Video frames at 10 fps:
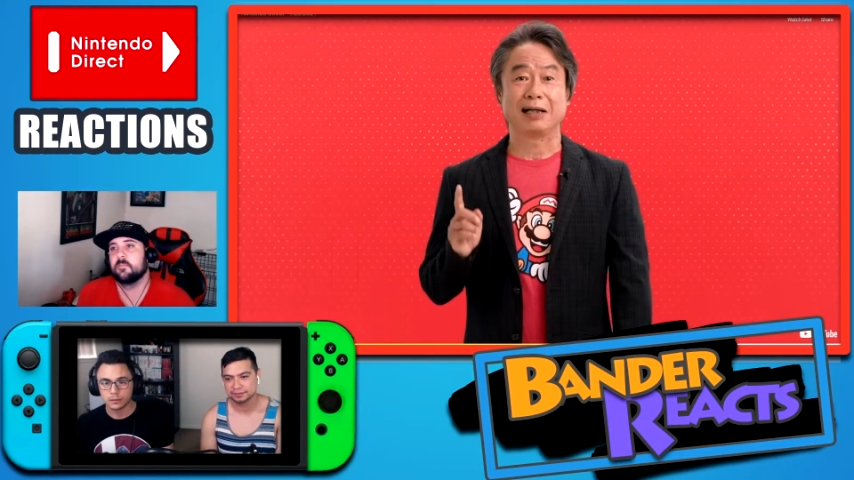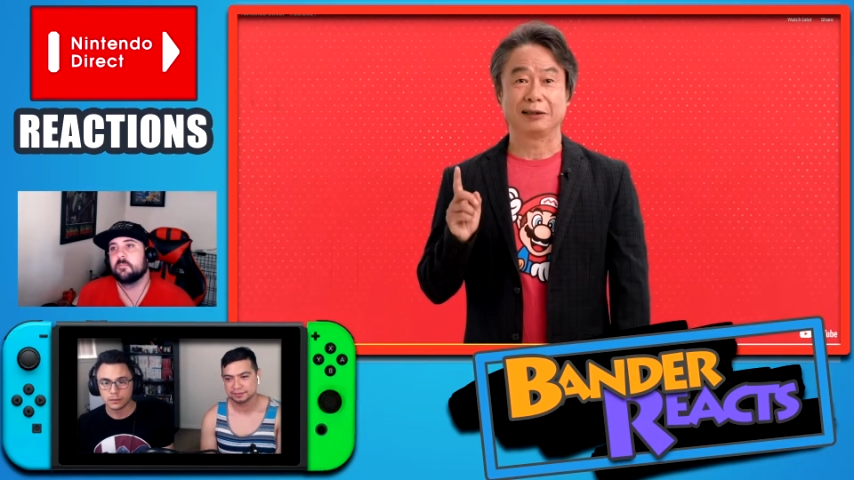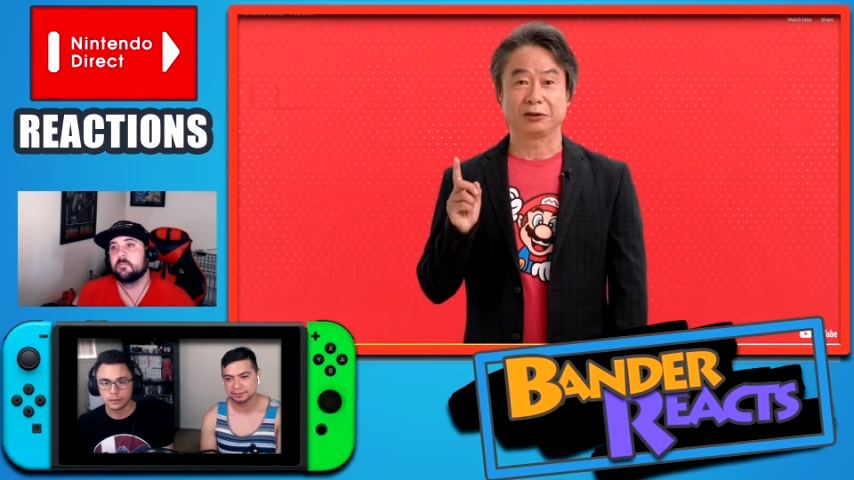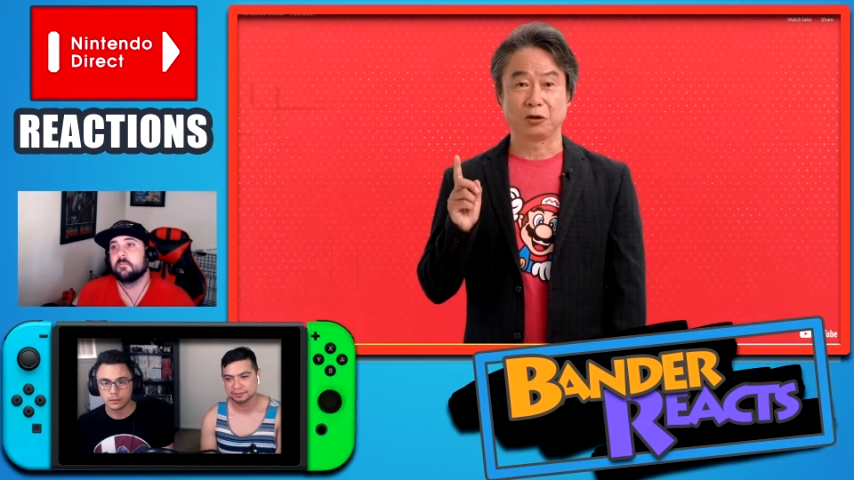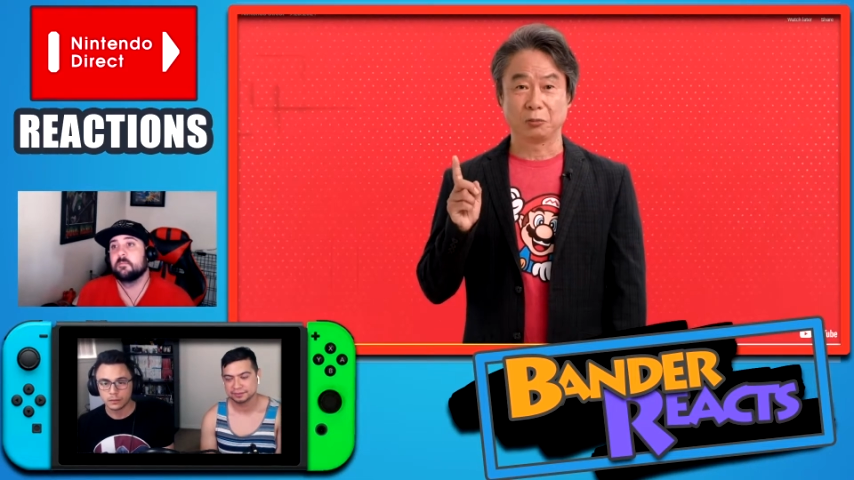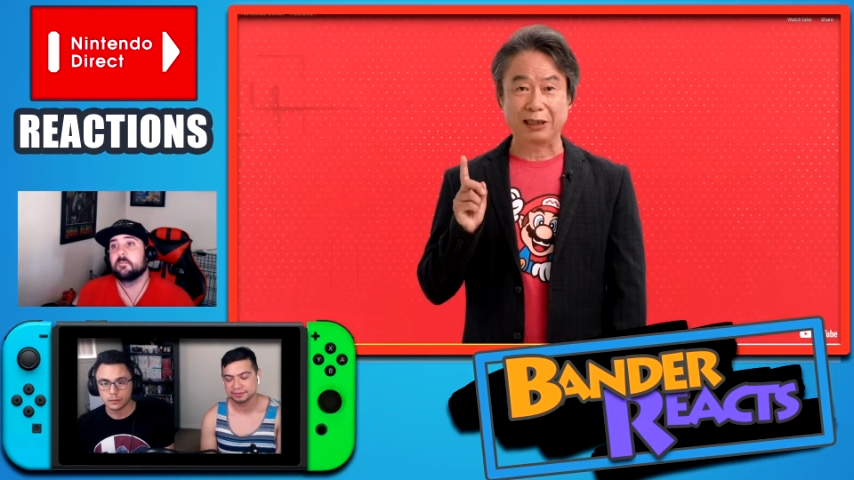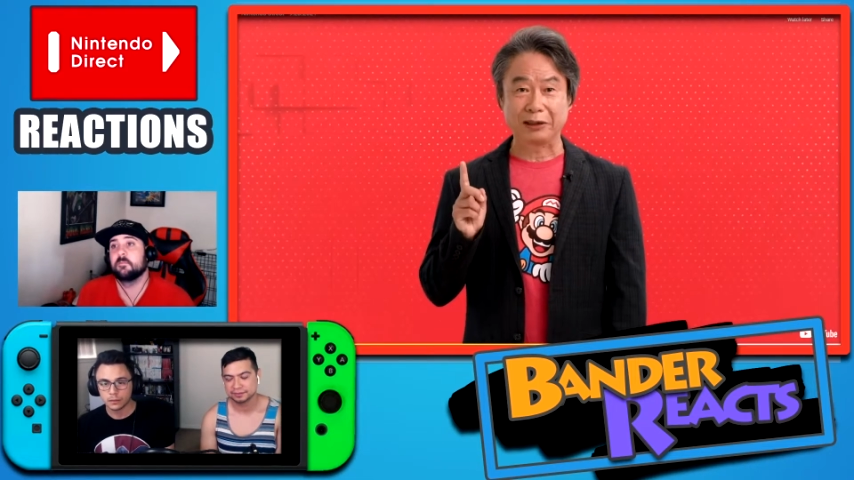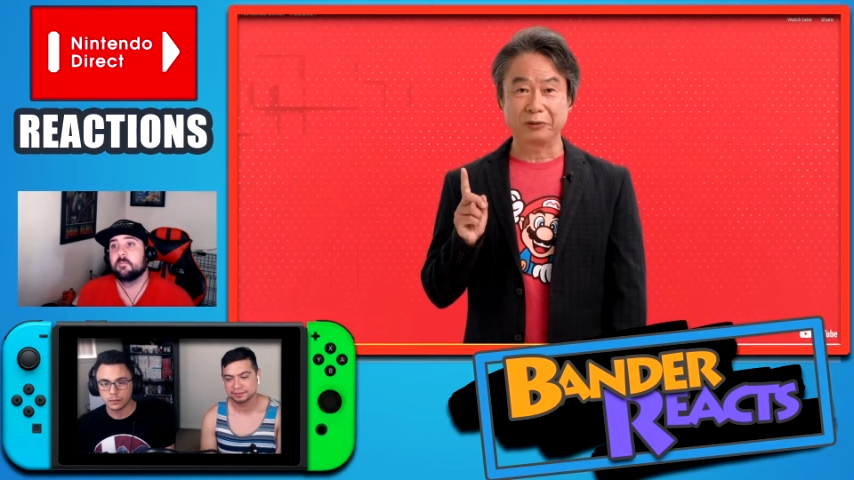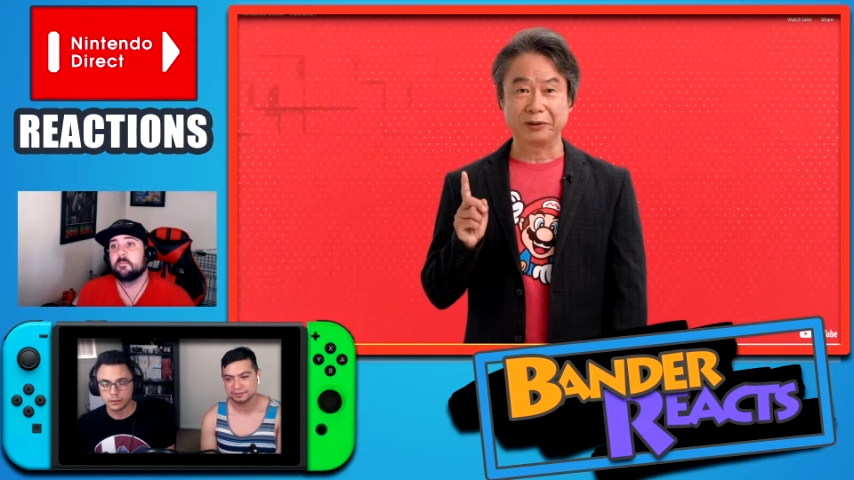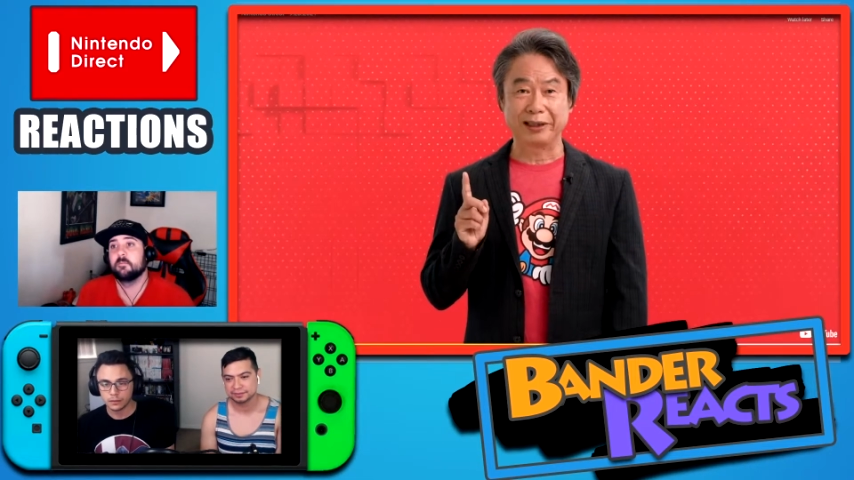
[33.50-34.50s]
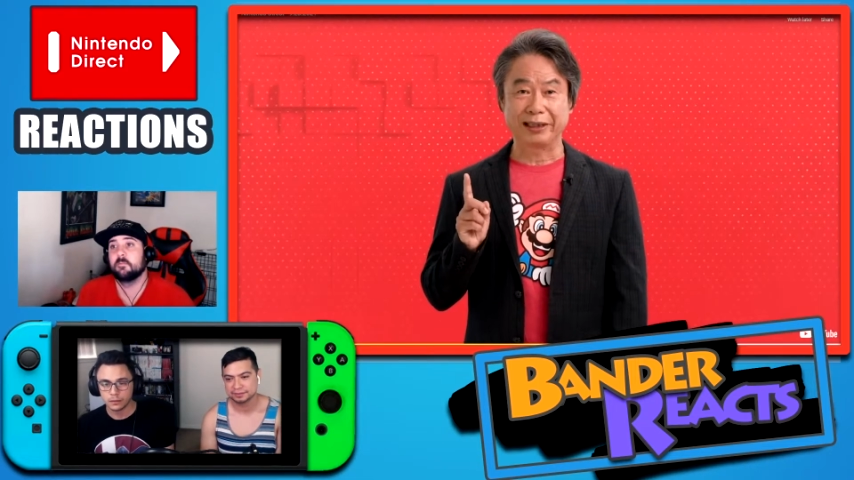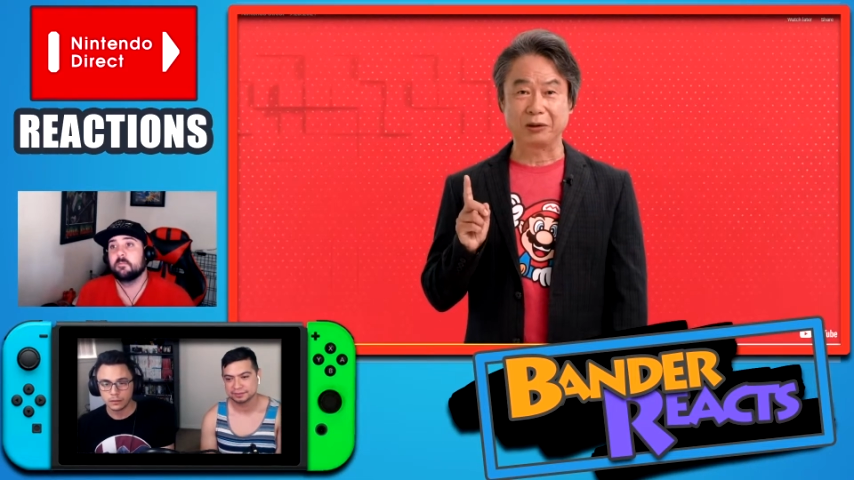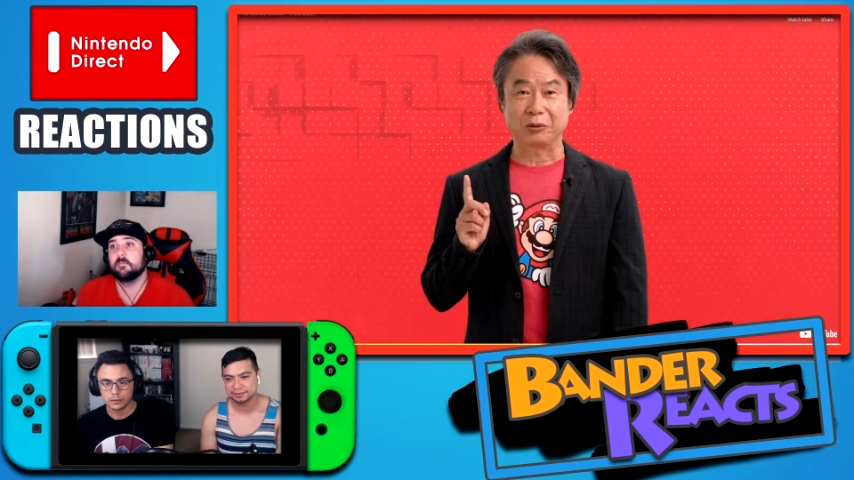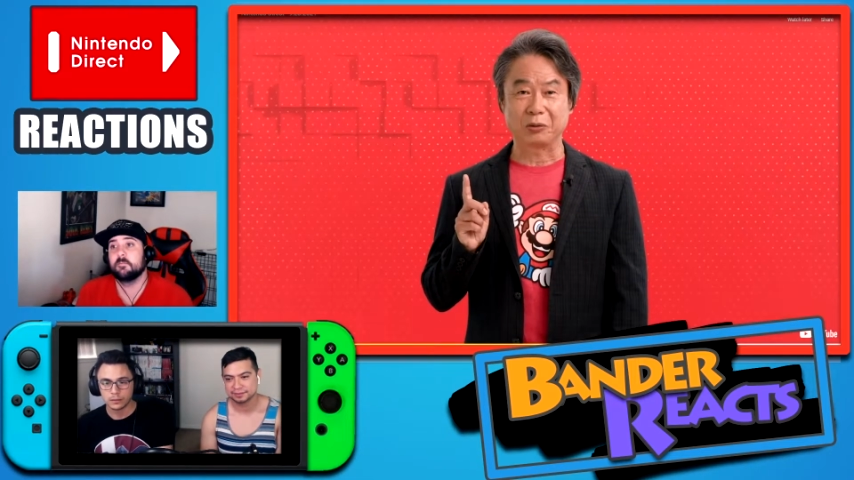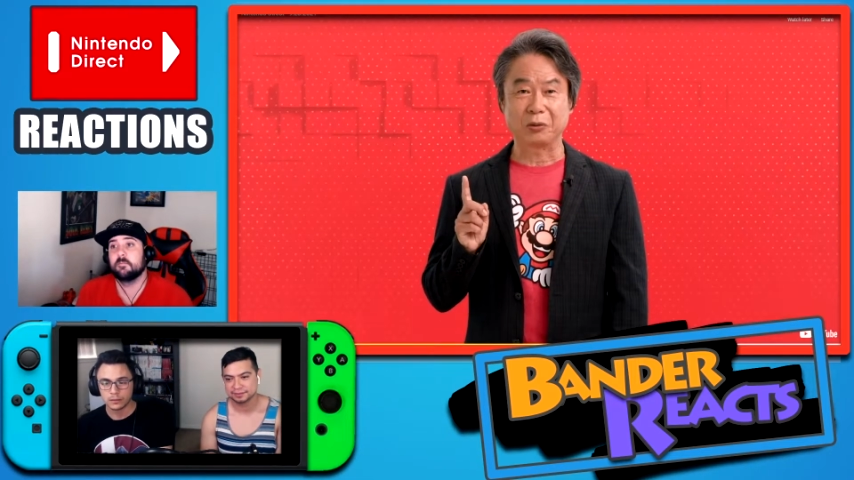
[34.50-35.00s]
Today, I wanted to
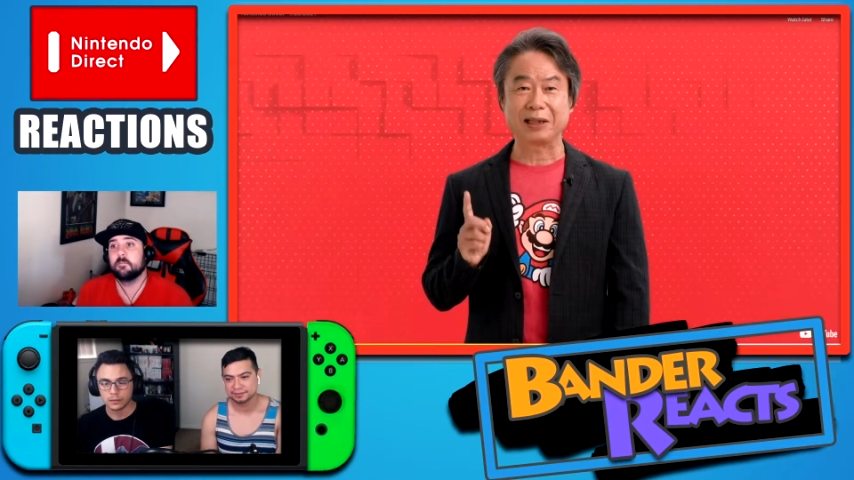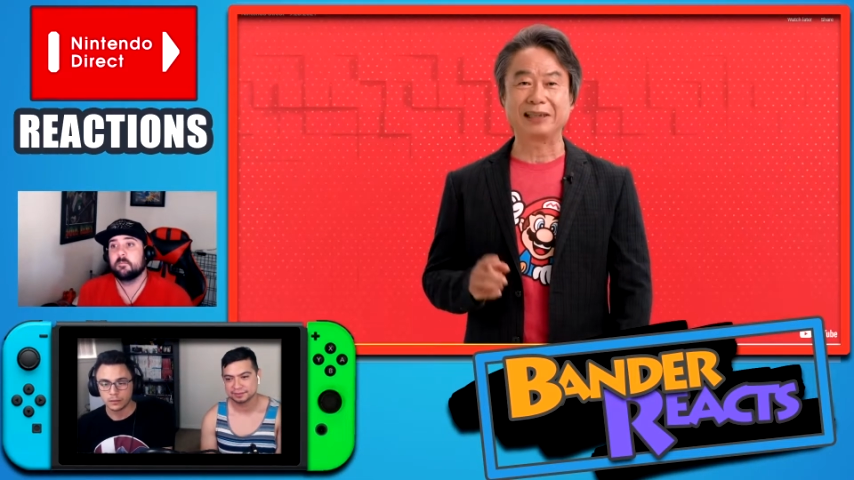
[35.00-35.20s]
announce its